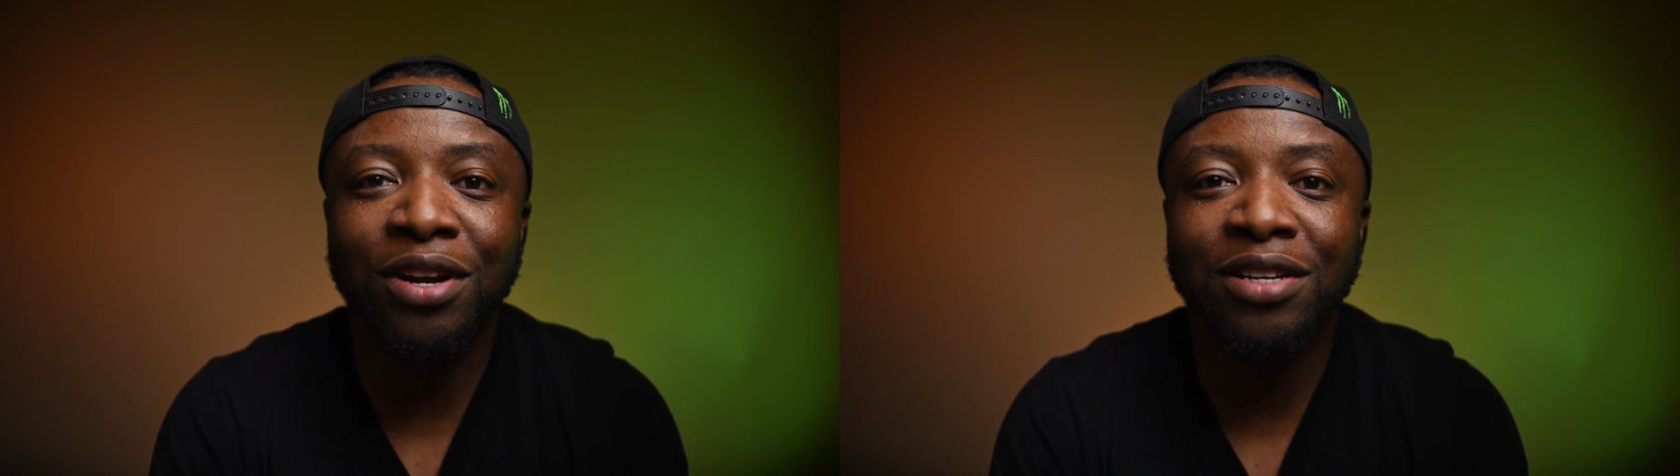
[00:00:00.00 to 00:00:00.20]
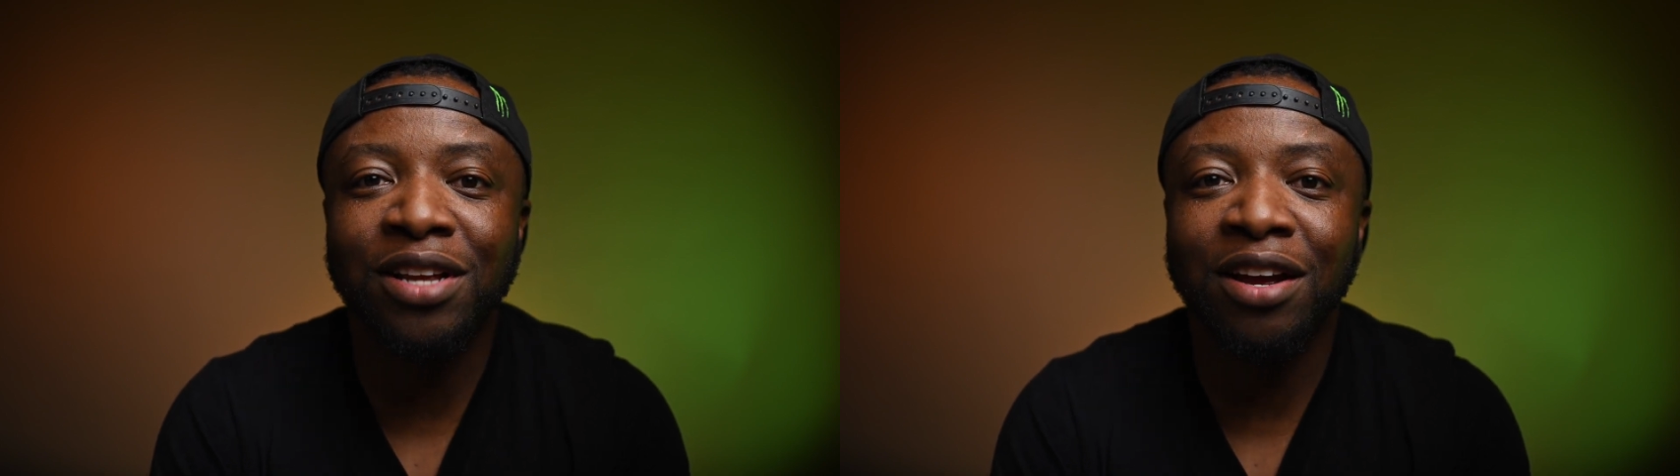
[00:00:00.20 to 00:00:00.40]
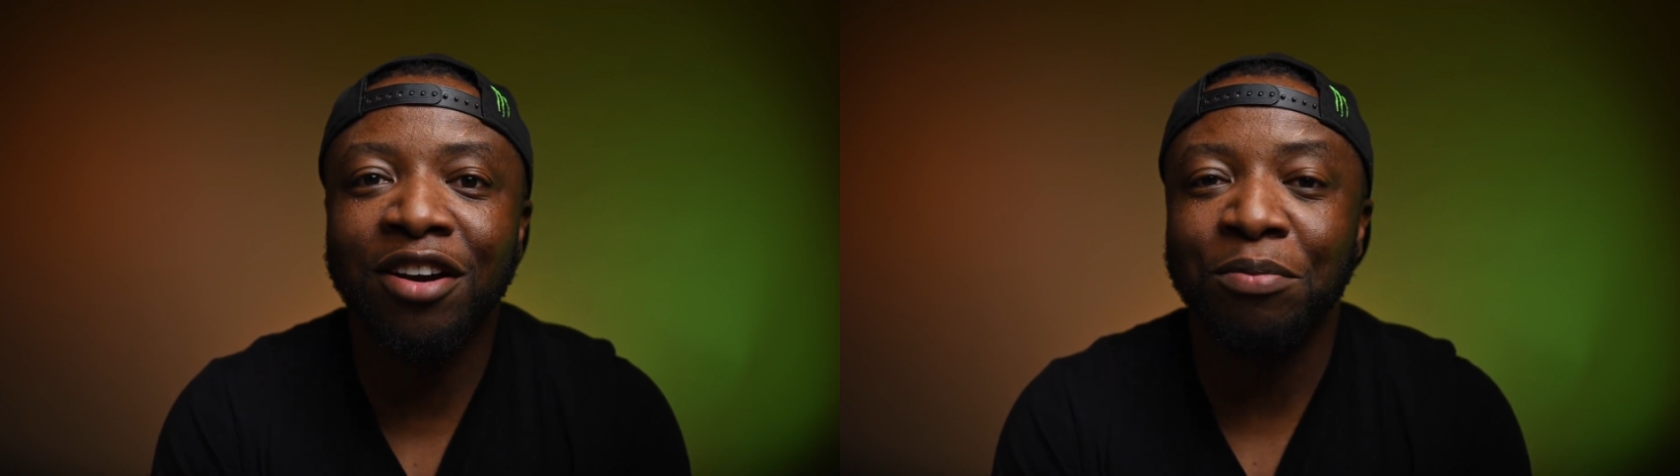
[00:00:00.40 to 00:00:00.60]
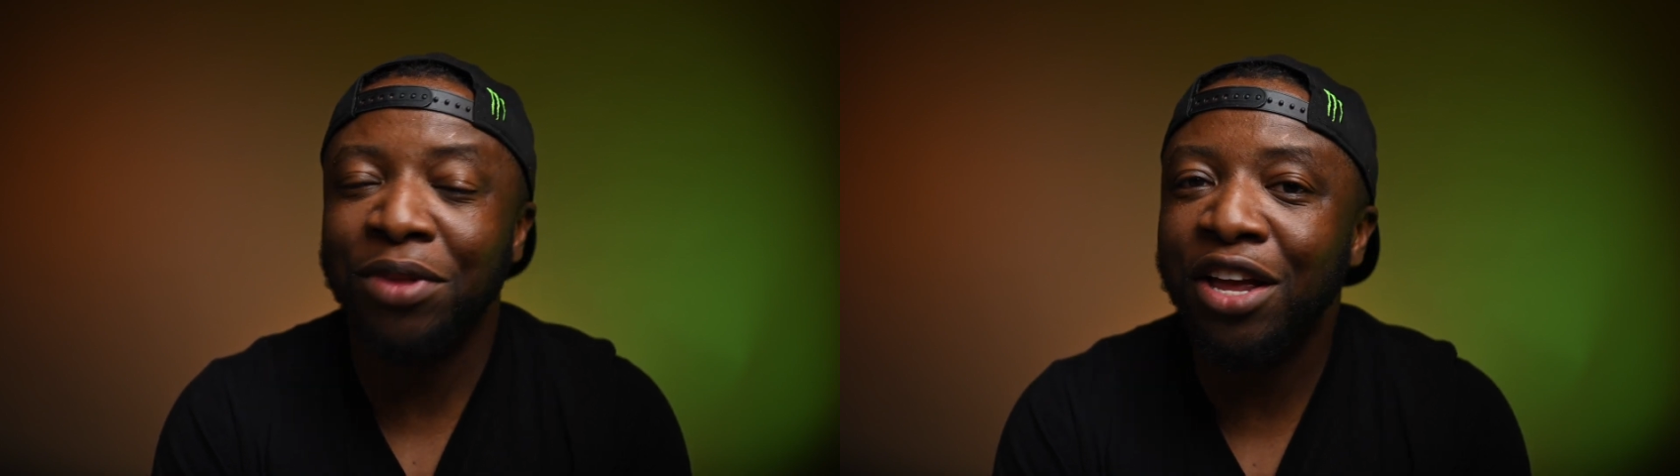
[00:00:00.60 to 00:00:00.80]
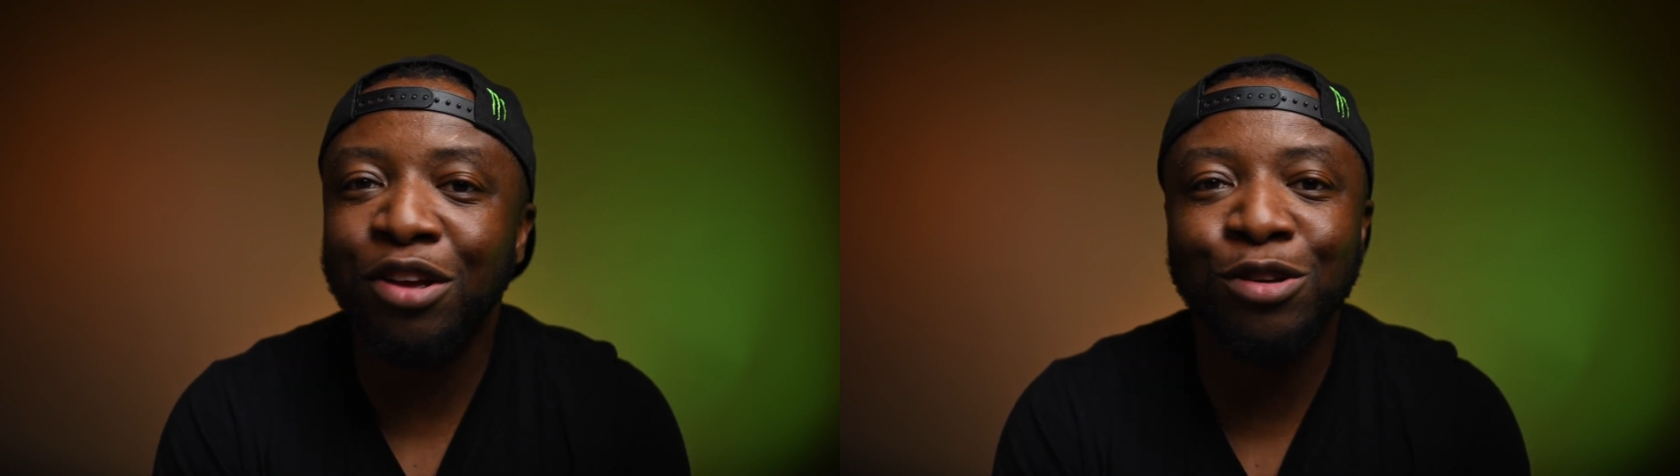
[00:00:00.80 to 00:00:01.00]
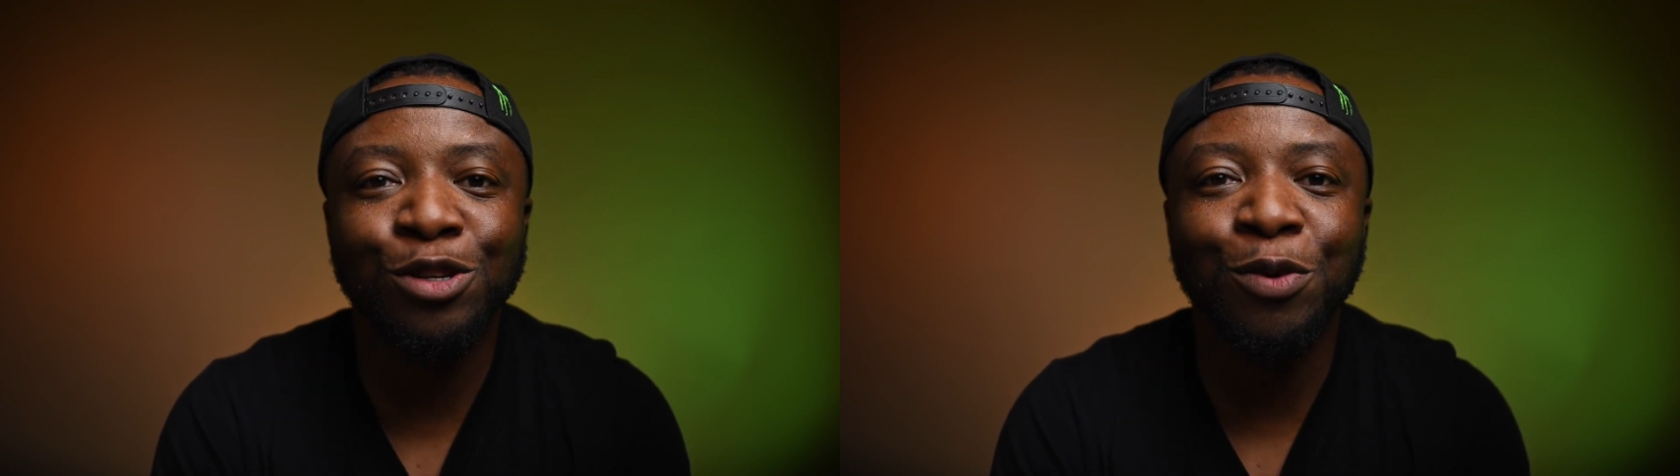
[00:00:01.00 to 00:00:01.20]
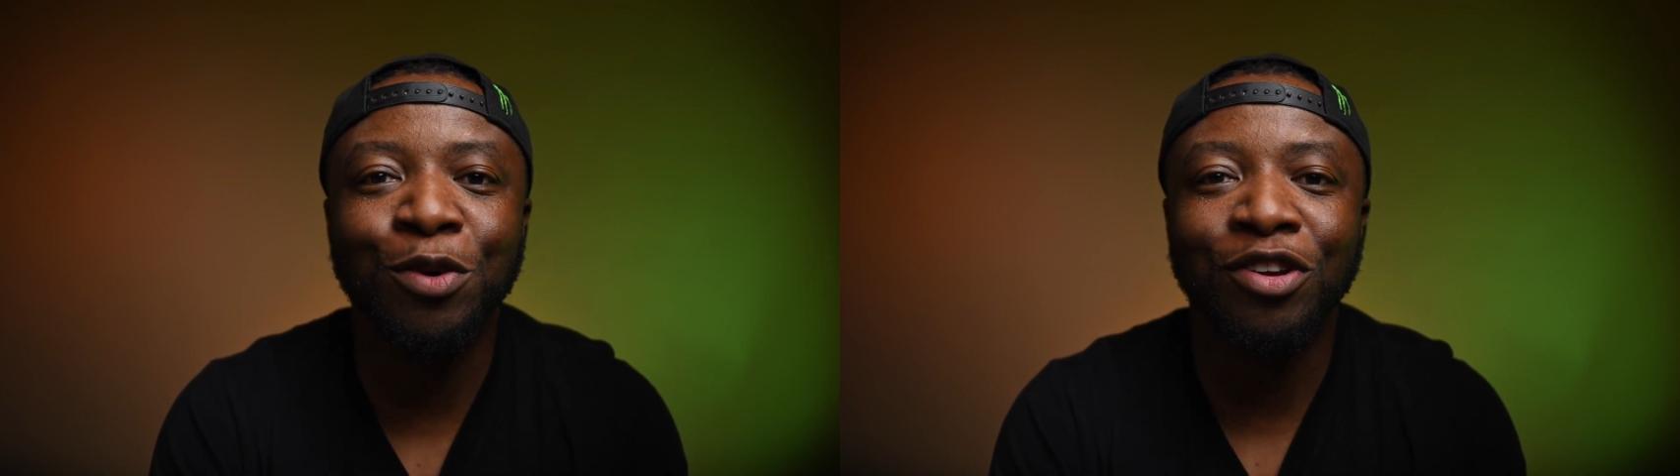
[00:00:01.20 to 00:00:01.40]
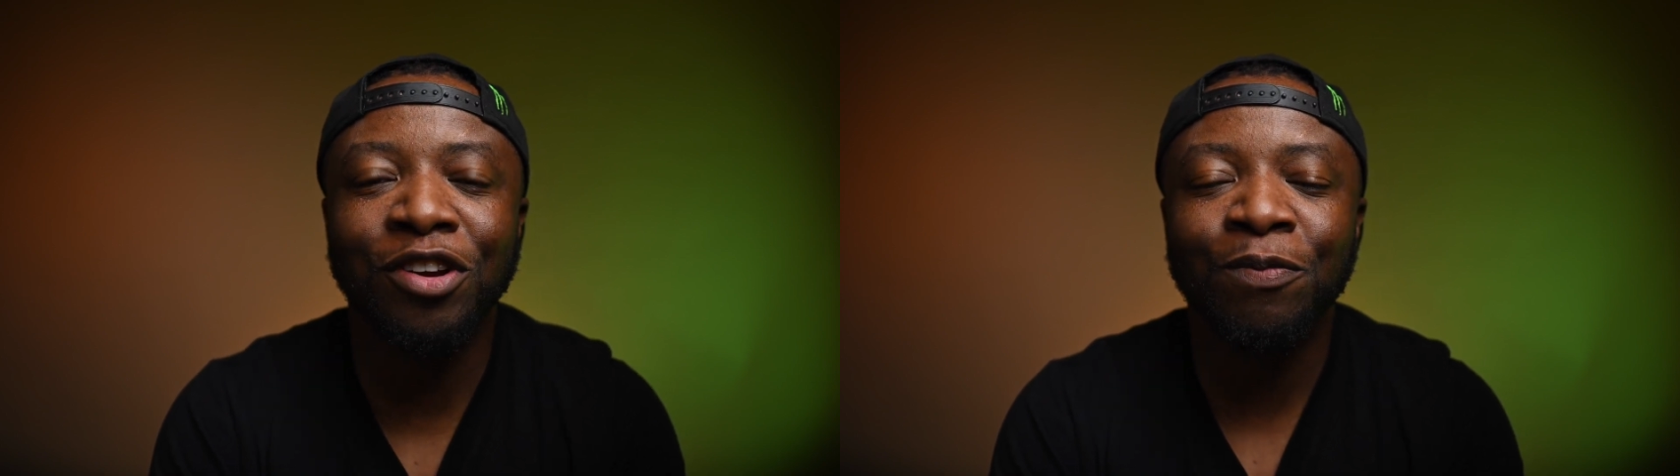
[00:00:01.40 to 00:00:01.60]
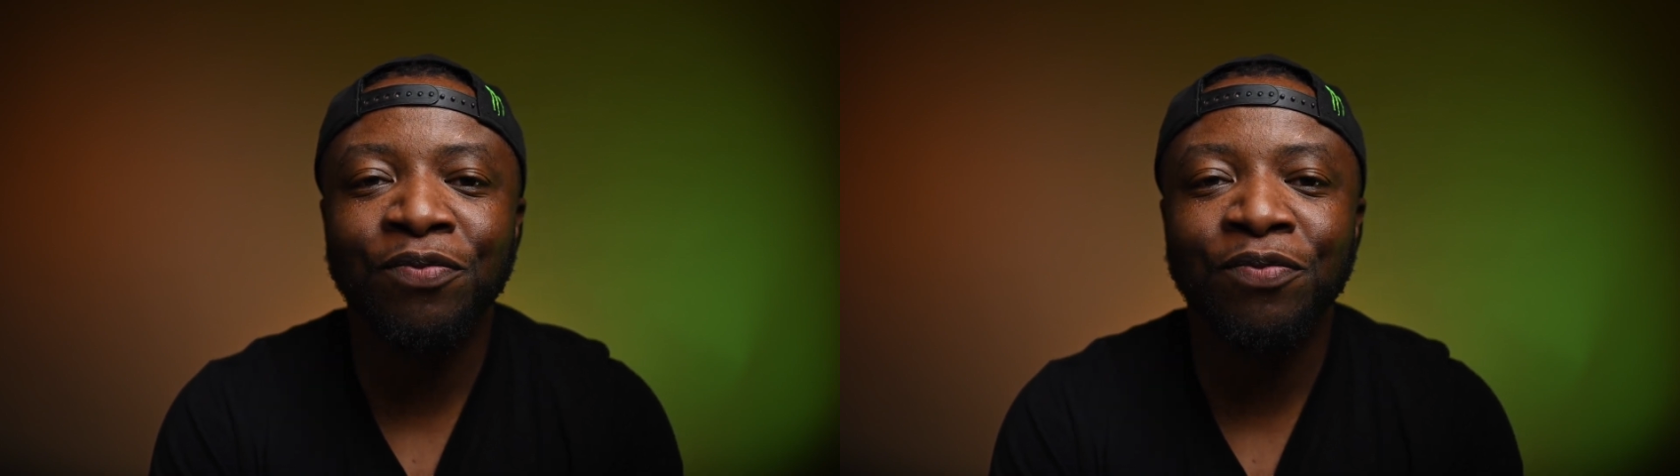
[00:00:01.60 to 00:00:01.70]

Instagram. Thank you so much.